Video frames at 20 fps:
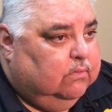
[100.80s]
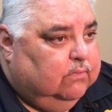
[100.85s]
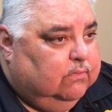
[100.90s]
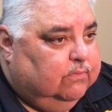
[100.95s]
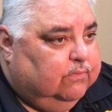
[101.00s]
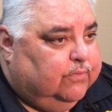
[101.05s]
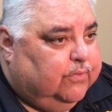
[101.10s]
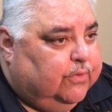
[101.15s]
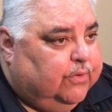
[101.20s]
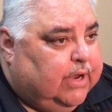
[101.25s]

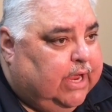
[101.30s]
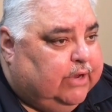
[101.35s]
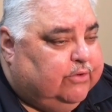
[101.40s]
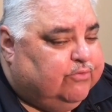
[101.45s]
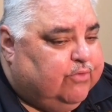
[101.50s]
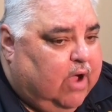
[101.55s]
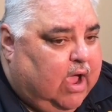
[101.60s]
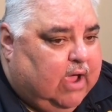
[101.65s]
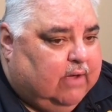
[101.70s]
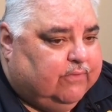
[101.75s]
for a
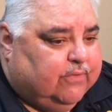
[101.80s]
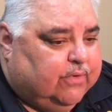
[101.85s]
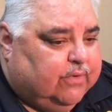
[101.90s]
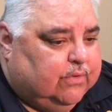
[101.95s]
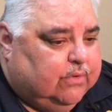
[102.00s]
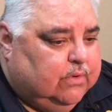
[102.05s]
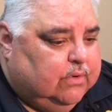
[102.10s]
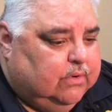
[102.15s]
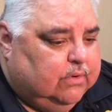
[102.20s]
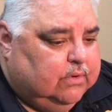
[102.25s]
driver
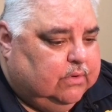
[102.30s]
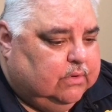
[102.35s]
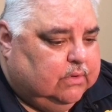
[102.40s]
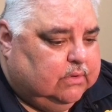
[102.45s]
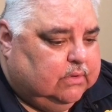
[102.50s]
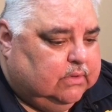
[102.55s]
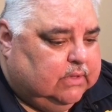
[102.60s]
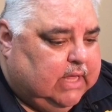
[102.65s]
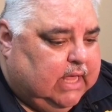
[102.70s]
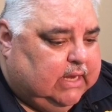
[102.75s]

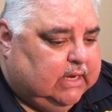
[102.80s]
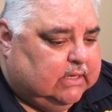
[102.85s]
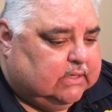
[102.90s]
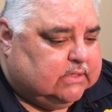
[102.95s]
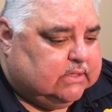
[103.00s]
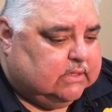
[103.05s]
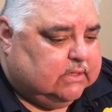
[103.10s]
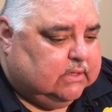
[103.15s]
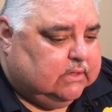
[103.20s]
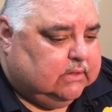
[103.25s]
that is
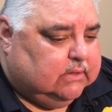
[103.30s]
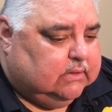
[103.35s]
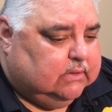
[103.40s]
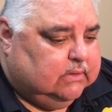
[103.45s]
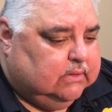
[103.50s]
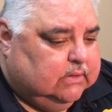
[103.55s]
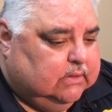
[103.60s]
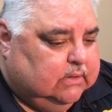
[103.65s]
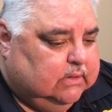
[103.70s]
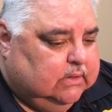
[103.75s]

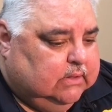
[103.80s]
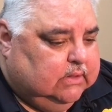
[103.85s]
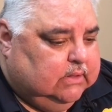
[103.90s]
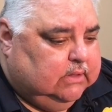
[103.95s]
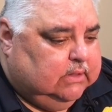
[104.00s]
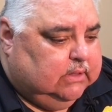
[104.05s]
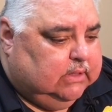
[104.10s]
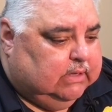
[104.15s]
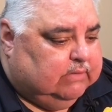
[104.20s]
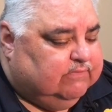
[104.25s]

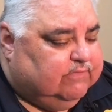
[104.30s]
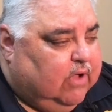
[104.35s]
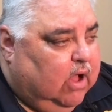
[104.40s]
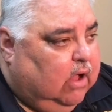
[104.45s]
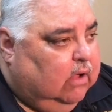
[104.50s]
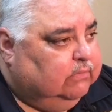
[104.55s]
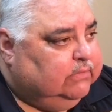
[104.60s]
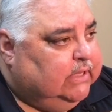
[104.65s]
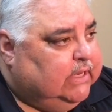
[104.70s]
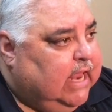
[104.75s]

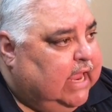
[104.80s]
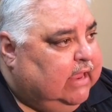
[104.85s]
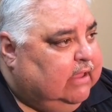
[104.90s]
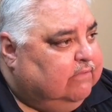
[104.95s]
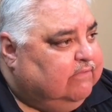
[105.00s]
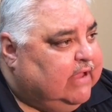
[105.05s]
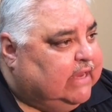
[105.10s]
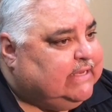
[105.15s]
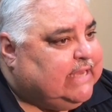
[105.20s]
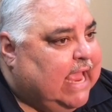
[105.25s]
involved in a
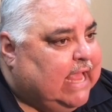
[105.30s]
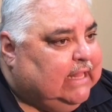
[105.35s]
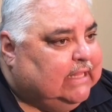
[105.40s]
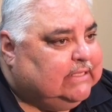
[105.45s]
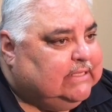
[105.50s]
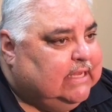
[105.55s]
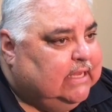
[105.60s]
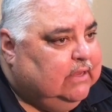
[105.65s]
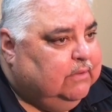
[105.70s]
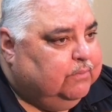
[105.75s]

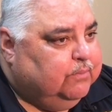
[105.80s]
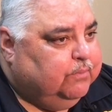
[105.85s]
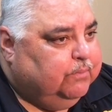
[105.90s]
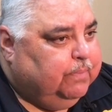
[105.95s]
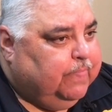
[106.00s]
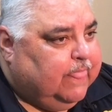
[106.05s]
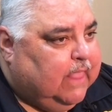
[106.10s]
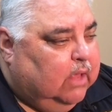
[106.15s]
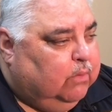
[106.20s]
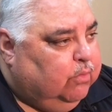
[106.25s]
fatality,
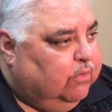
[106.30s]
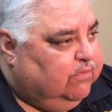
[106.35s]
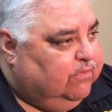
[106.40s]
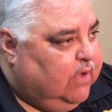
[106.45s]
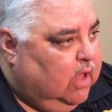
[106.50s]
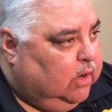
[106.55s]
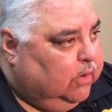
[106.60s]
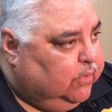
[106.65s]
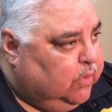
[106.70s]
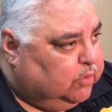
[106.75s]
and we're
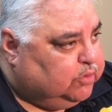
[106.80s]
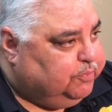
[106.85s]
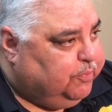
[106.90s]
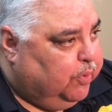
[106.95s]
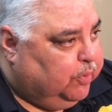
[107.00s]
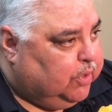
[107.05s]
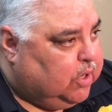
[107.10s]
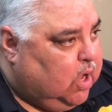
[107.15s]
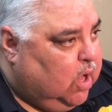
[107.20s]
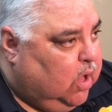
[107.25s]
following those
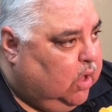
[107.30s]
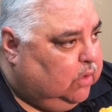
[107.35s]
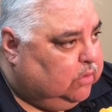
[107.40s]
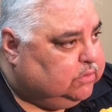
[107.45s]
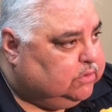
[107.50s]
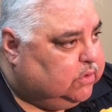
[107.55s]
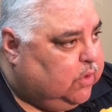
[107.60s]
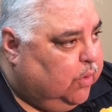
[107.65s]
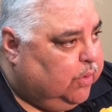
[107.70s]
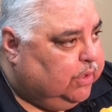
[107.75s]
protocols
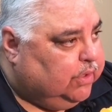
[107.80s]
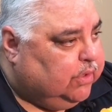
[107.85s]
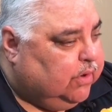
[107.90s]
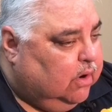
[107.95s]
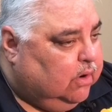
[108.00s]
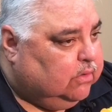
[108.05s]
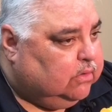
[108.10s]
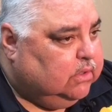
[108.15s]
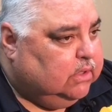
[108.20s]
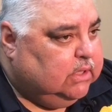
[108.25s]
according to
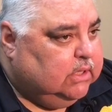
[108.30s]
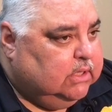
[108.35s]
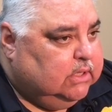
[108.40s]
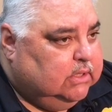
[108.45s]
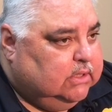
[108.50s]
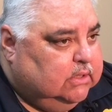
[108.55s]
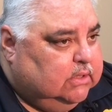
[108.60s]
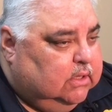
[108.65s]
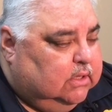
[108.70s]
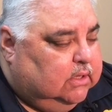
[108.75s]
our
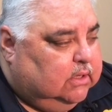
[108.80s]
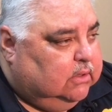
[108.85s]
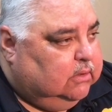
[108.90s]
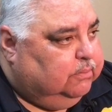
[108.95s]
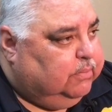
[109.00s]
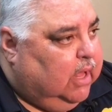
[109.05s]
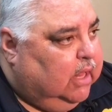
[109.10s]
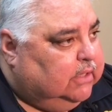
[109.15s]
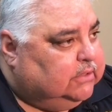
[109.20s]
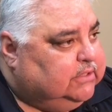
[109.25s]

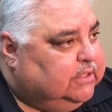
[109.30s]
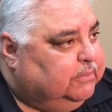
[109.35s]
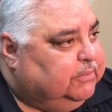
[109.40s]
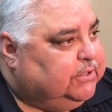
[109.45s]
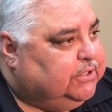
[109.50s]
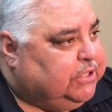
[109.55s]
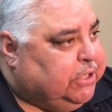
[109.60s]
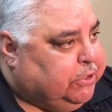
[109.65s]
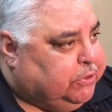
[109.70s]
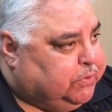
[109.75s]
policy and
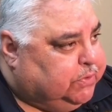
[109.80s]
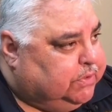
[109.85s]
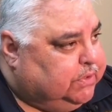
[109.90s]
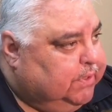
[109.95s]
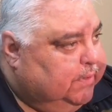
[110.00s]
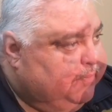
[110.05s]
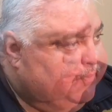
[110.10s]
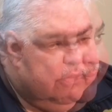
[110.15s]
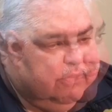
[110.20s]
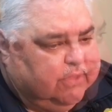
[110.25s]
procedures.
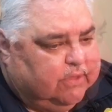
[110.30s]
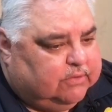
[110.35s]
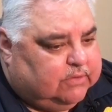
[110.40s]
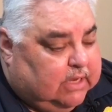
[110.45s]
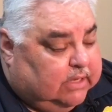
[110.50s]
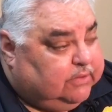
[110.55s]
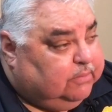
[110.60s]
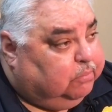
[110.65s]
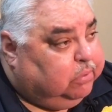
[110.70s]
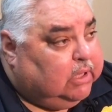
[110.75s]
At
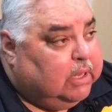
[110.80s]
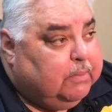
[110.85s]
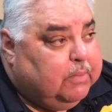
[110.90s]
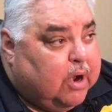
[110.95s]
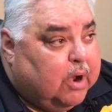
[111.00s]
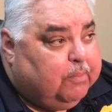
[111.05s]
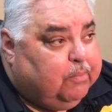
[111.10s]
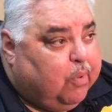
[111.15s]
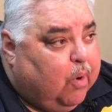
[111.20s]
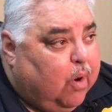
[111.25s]
the
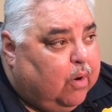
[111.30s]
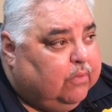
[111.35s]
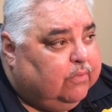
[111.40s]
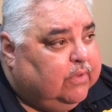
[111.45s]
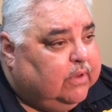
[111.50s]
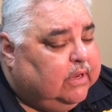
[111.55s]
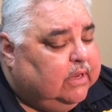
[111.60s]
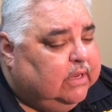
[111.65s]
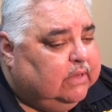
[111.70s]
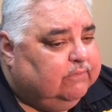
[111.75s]
preliminary part of
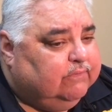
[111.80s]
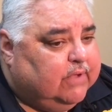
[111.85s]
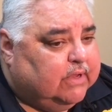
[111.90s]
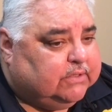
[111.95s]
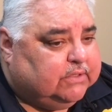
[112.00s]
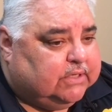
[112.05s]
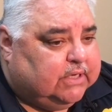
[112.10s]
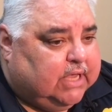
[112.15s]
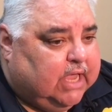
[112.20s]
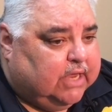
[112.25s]
the
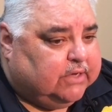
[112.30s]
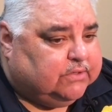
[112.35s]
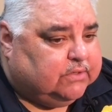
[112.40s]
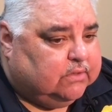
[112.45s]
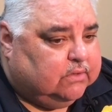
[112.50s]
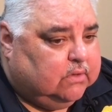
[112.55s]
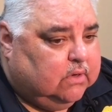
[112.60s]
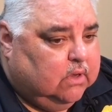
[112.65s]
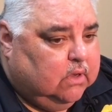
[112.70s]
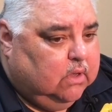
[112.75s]

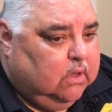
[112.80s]
investigation,